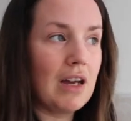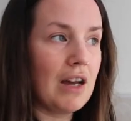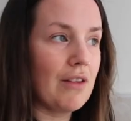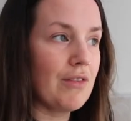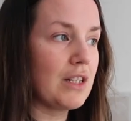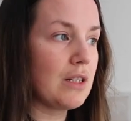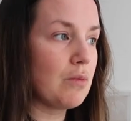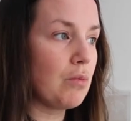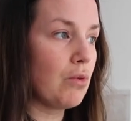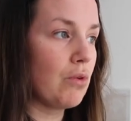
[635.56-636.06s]
at
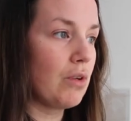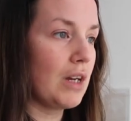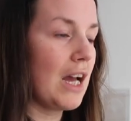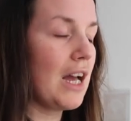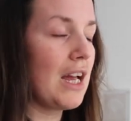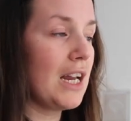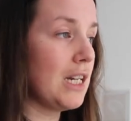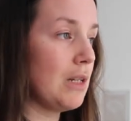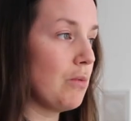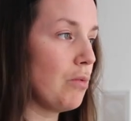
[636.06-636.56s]
this point,
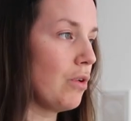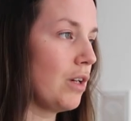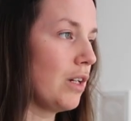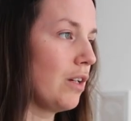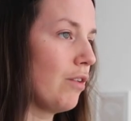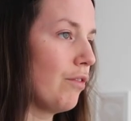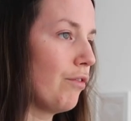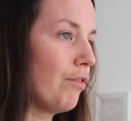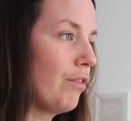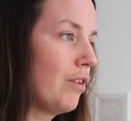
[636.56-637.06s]
at any
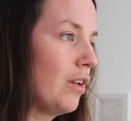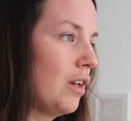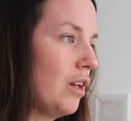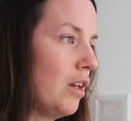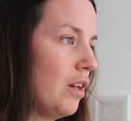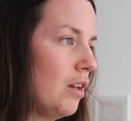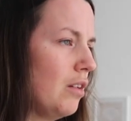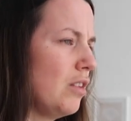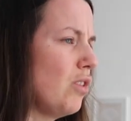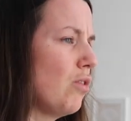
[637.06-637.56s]
point of
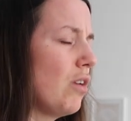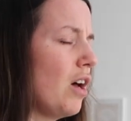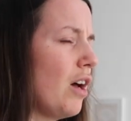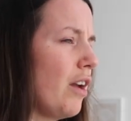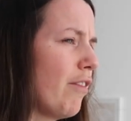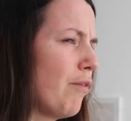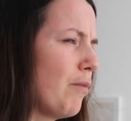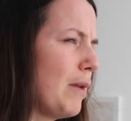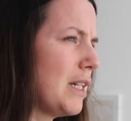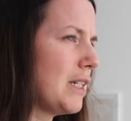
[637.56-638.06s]
your
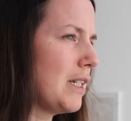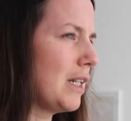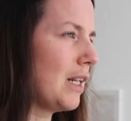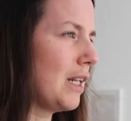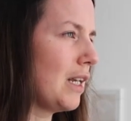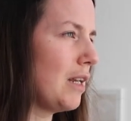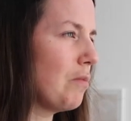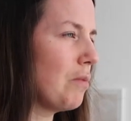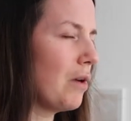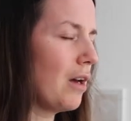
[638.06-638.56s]
life,
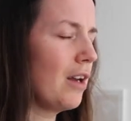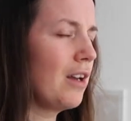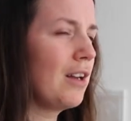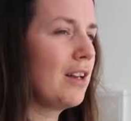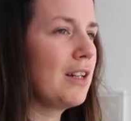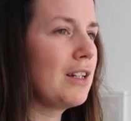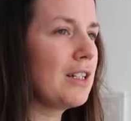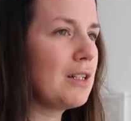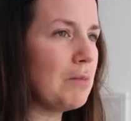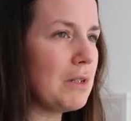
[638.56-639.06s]
basically, but
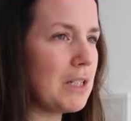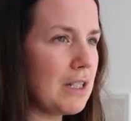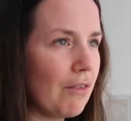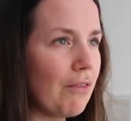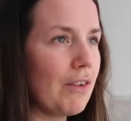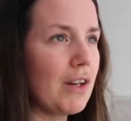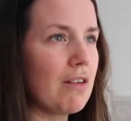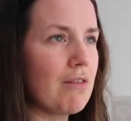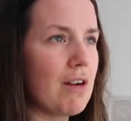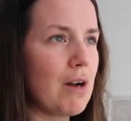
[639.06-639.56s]

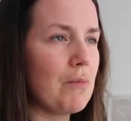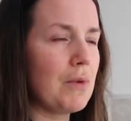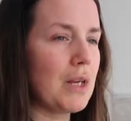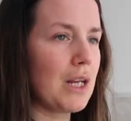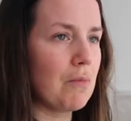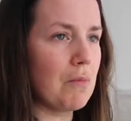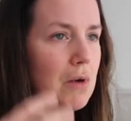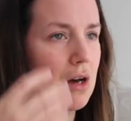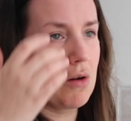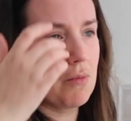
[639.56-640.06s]
specifically around
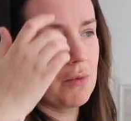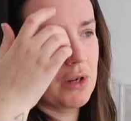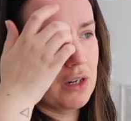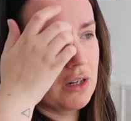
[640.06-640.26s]
being a mum.